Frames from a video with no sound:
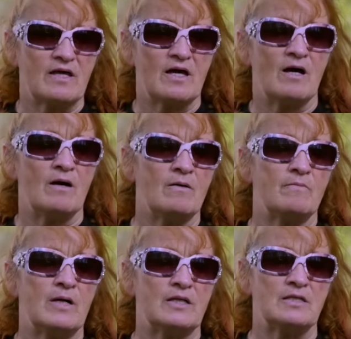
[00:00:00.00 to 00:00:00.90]

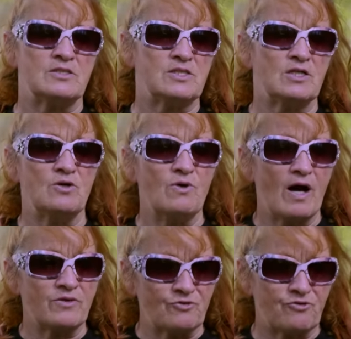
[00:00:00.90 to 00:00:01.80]
them and, and seeing who
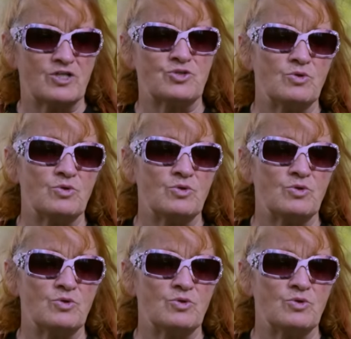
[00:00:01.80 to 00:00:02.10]
had the fresh